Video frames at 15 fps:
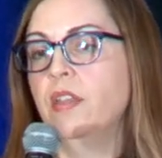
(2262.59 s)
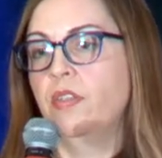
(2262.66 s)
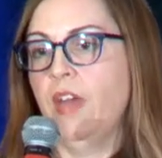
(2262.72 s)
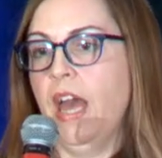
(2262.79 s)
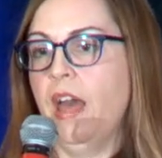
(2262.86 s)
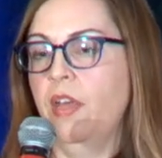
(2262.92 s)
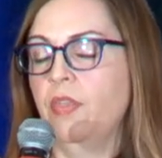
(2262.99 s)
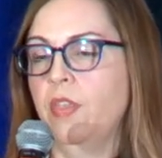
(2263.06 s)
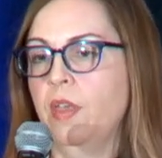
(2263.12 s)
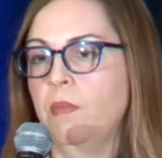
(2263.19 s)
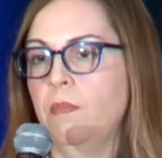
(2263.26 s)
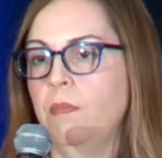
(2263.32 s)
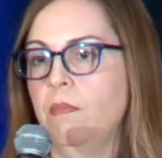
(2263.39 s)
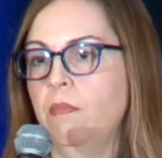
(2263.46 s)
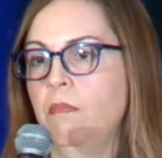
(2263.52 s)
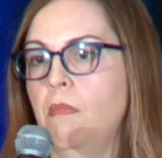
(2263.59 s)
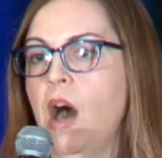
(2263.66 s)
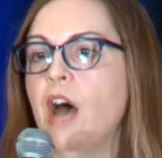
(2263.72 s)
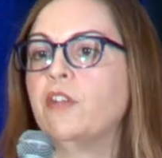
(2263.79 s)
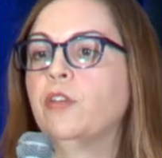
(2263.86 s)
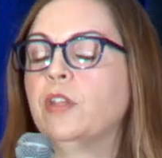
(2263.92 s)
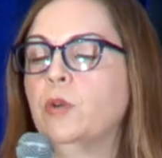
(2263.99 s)
that the
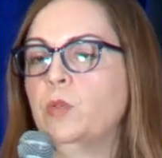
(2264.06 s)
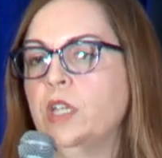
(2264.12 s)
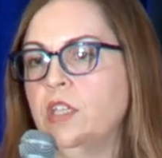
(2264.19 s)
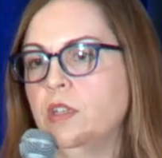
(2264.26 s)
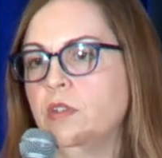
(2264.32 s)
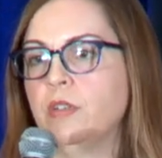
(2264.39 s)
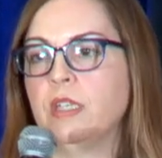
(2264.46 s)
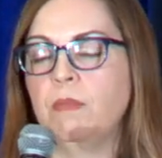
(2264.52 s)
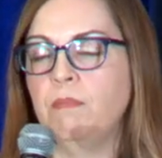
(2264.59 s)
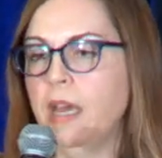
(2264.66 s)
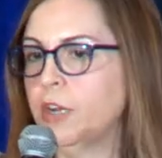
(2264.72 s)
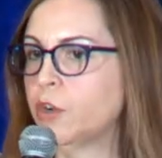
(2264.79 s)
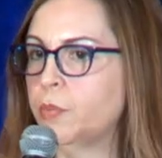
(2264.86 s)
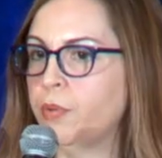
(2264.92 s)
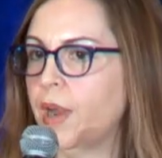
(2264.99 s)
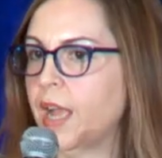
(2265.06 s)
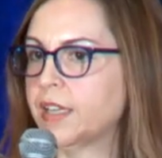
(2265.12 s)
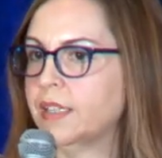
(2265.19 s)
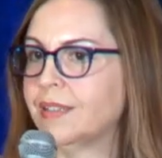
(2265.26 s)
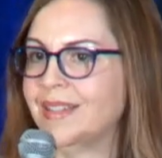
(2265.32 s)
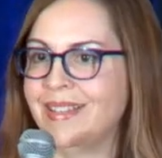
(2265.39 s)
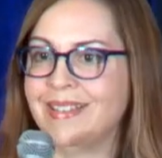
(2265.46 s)
model that we use in medical practice